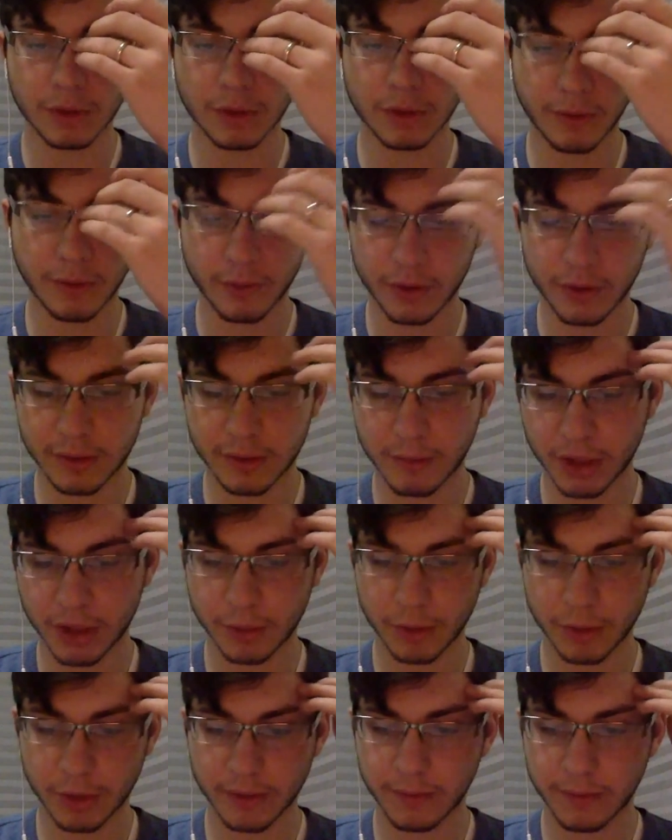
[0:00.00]
Software is
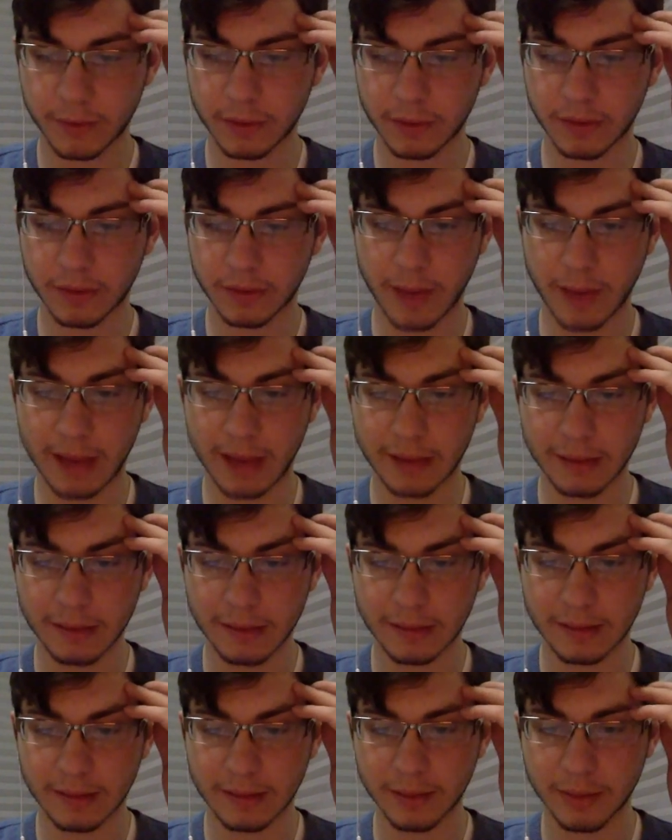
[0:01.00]
much more difficult to
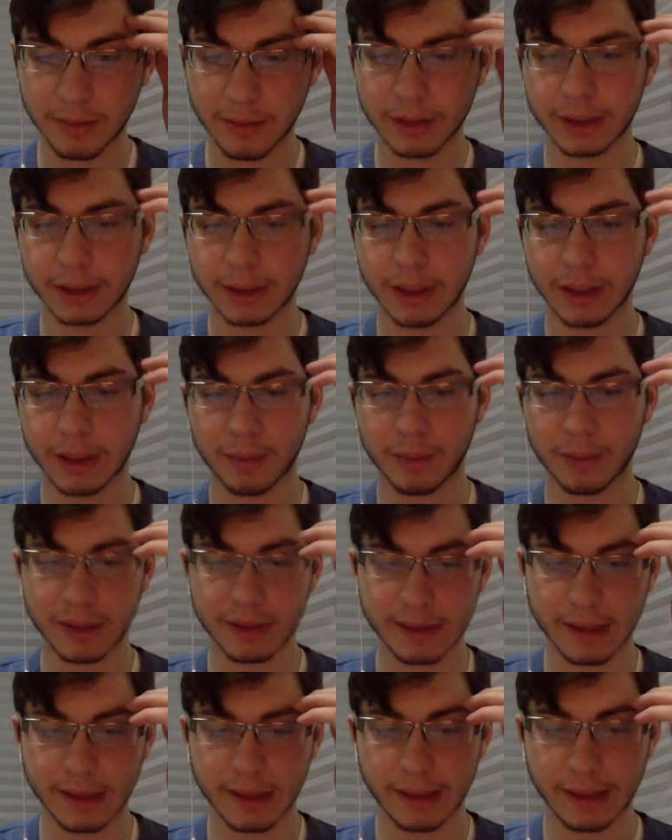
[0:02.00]
patent, and typically
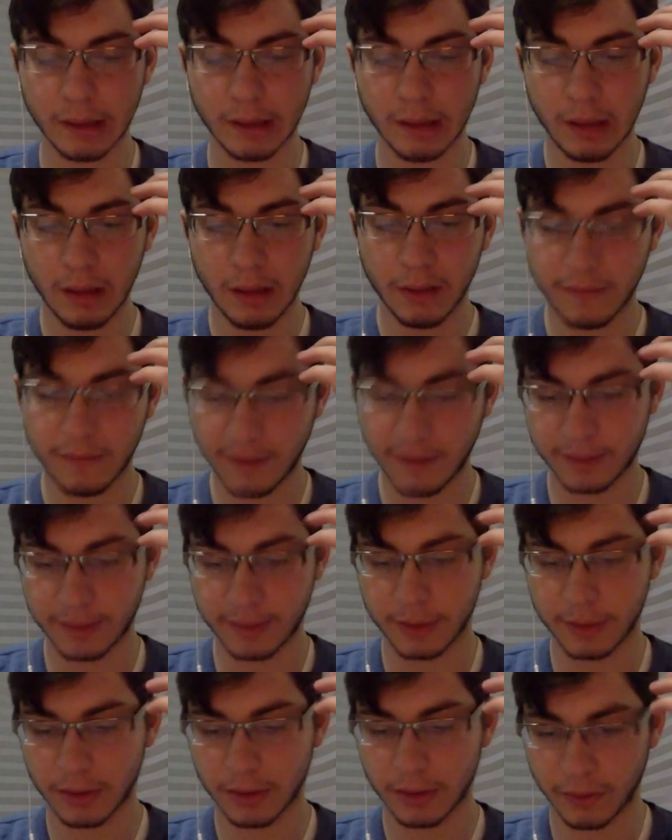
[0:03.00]
companies like
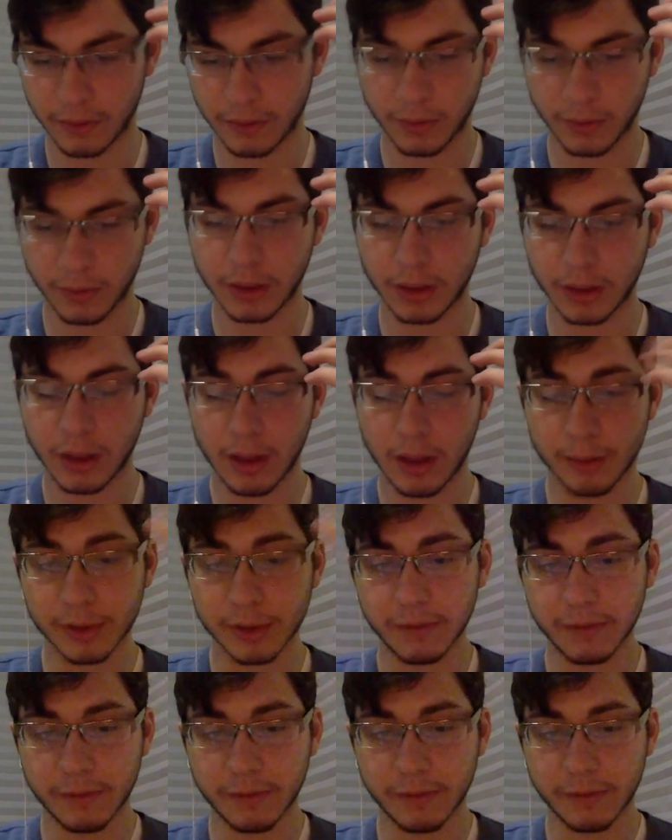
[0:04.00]
Facebook or Twitter,
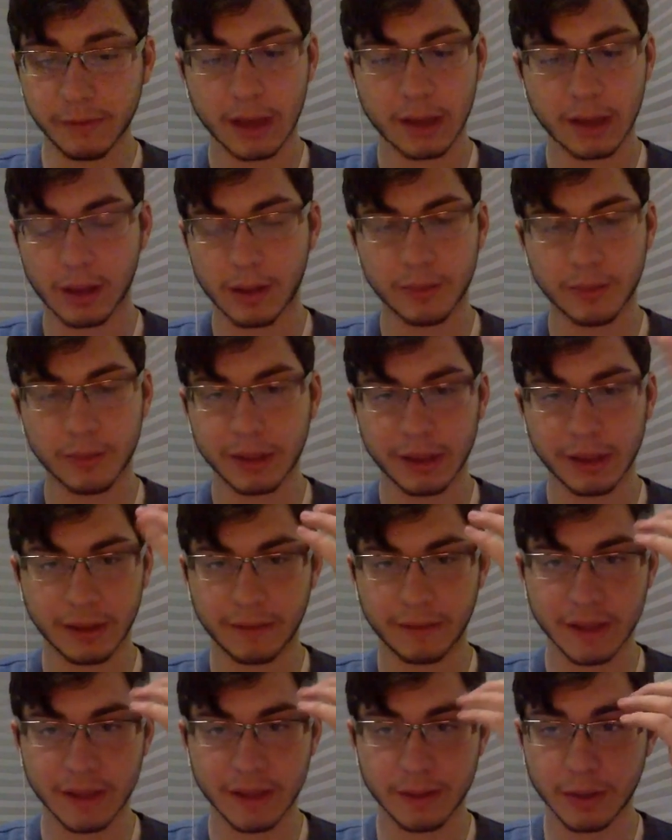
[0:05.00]
believe it or not, a company
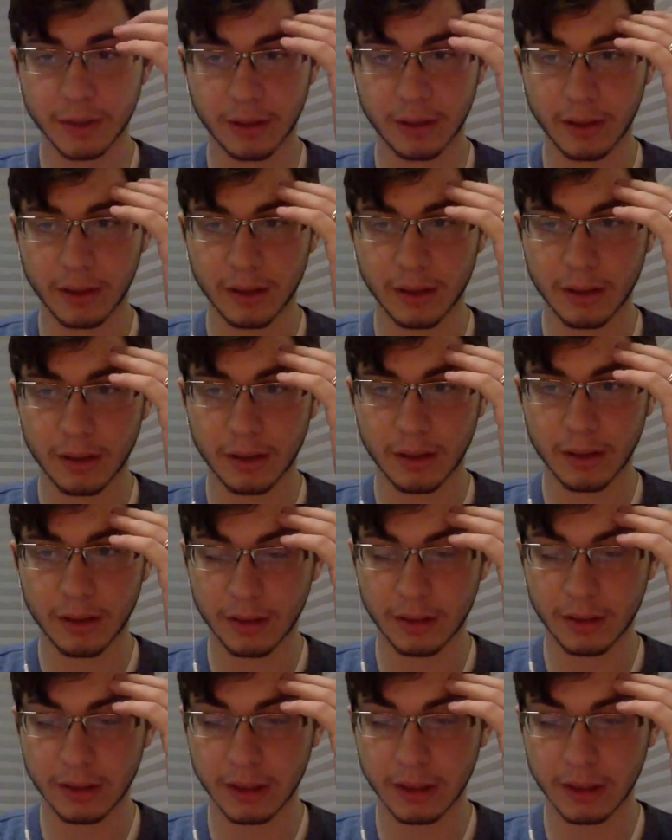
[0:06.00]
like Facebook, their